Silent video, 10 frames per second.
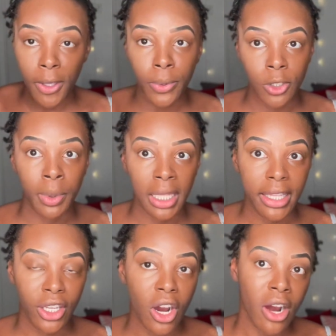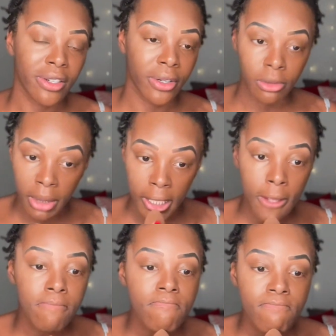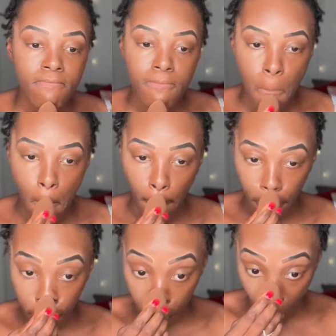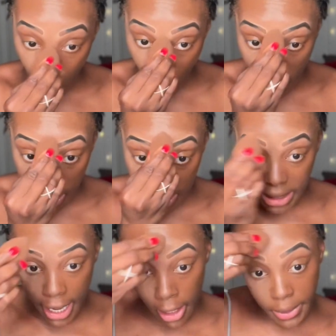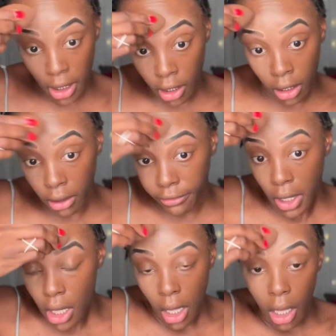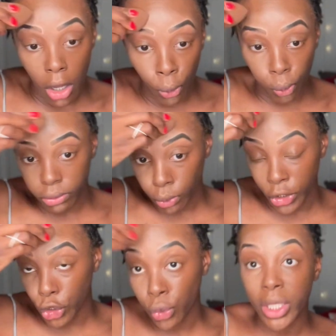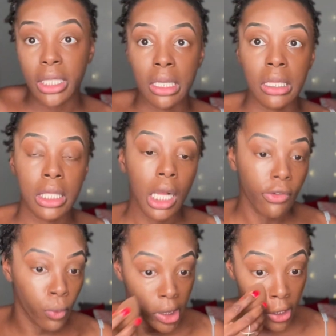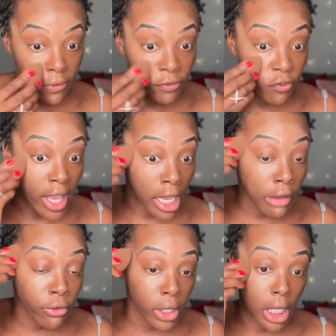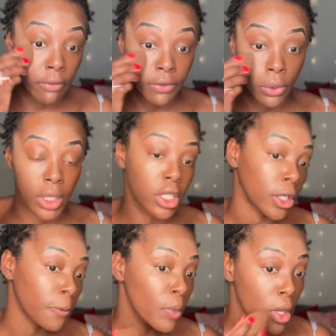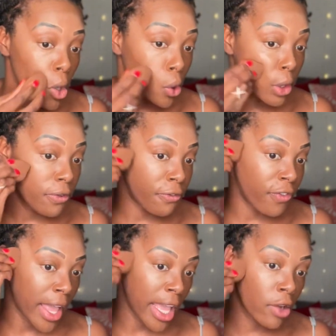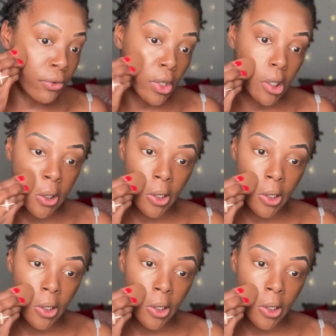spend like their hard-earned money to go on these types of retreats and stuff with their favorite influencer or their favorite,